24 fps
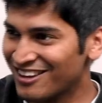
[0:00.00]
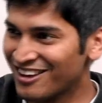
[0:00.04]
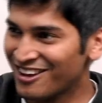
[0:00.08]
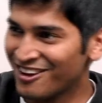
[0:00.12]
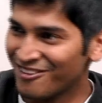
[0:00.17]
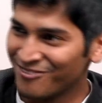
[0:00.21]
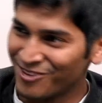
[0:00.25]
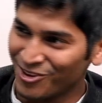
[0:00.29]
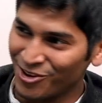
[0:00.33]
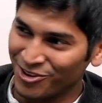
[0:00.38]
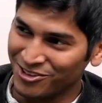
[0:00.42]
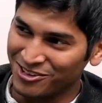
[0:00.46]

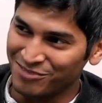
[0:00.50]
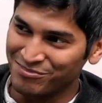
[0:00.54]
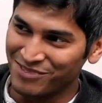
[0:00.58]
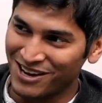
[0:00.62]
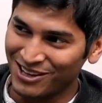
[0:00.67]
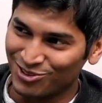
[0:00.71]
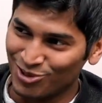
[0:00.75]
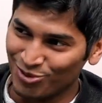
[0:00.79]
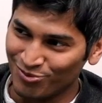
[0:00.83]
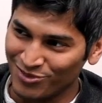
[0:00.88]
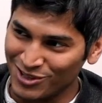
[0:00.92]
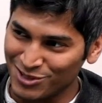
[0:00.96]
We go to the
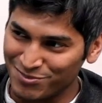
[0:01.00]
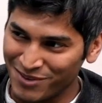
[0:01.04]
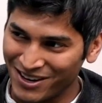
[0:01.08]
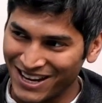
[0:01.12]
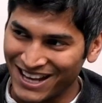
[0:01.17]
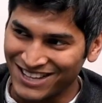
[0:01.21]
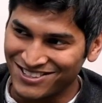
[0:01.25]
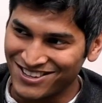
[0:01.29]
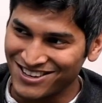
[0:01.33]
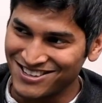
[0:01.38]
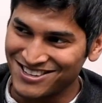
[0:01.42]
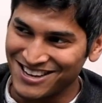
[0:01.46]
bathroom. We spend
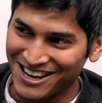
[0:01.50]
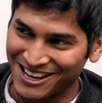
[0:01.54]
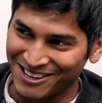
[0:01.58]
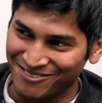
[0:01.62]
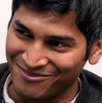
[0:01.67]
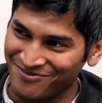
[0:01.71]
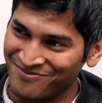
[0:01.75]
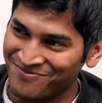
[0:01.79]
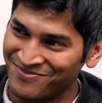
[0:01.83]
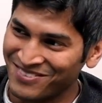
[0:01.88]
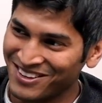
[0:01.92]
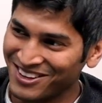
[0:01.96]
extra time
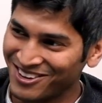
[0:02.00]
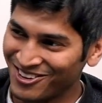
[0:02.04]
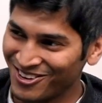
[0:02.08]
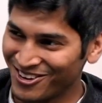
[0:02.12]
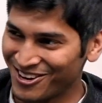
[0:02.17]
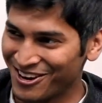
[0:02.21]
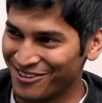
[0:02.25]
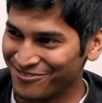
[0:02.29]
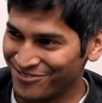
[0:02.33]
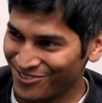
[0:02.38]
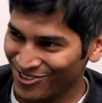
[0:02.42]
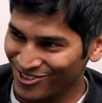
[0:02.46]
on our
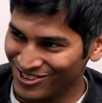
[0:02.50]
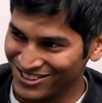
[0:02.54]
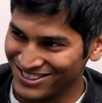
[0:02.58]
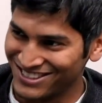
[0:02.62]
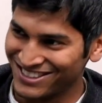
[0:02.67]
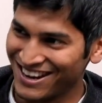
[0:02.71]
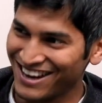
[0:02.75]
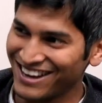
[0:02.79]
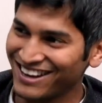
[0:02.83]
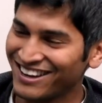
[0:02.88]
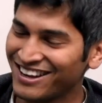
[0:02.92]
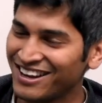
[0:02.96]
phones, right?